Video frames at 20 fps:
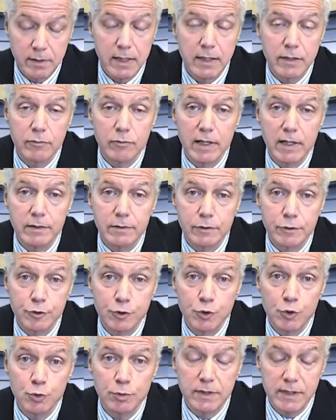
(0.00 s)
He threatened to
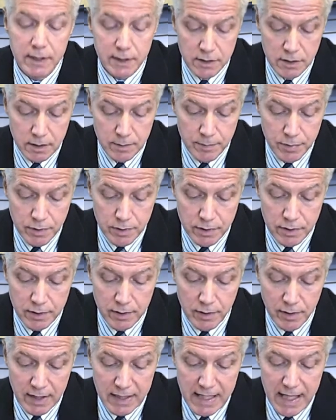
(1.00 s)
shoot the exhibitors
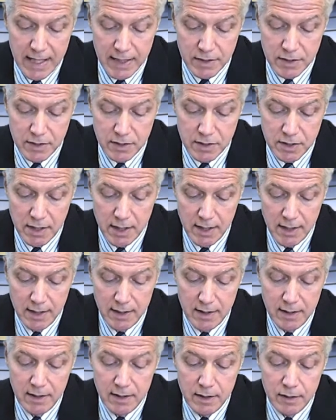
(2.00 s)
and their guests.
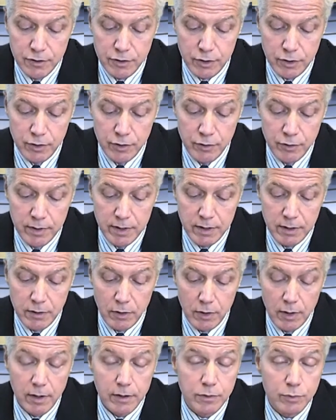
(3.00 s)
Security
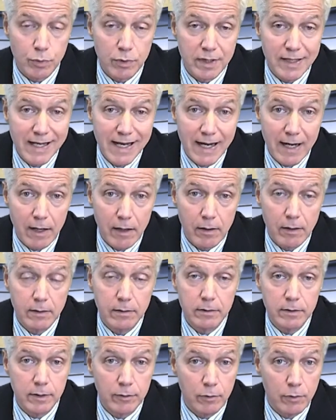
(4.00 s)
guards were there.
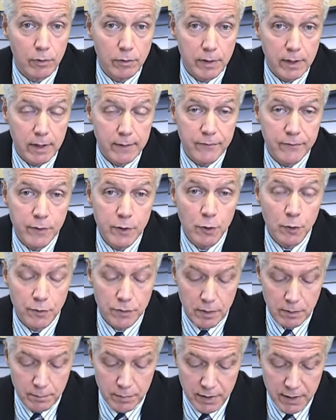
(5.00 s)
There were only a few
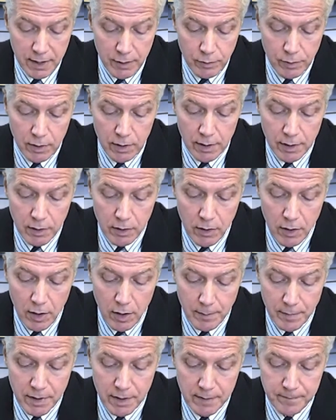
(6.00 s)
of them, but they were
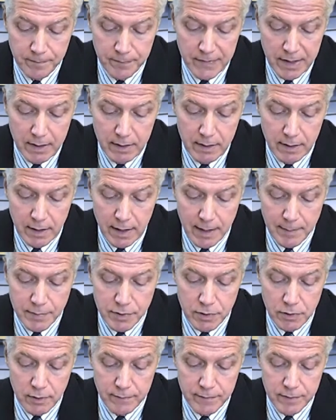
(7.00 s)
unarmed.
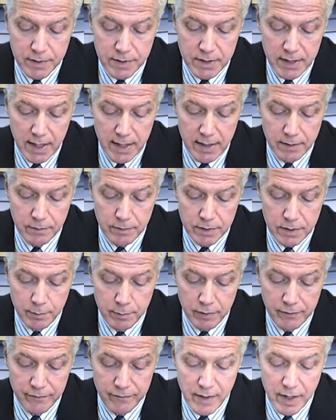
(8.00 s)
Observers said it was a
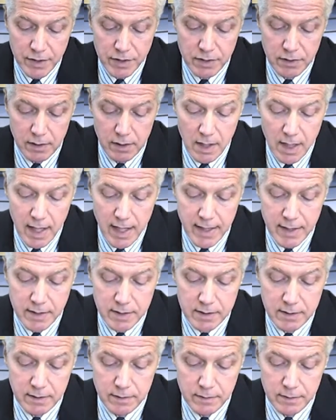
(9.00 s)
professional
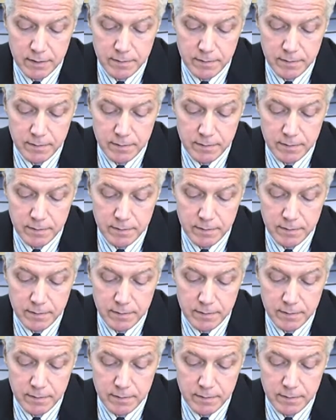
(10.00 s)
heist.